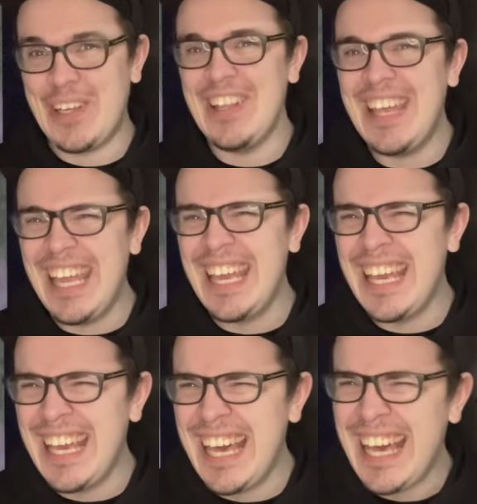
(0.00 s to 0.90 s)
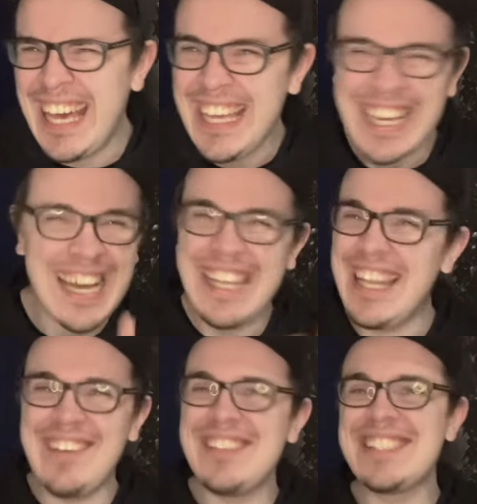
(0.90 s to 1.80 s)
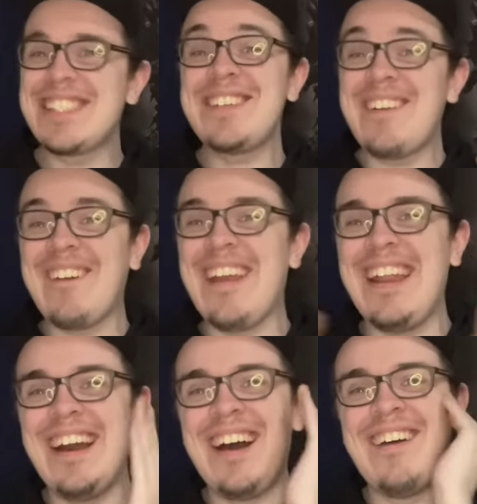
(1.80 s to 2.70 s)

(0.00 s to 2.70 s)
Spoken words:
Clay. I love it. It's so great.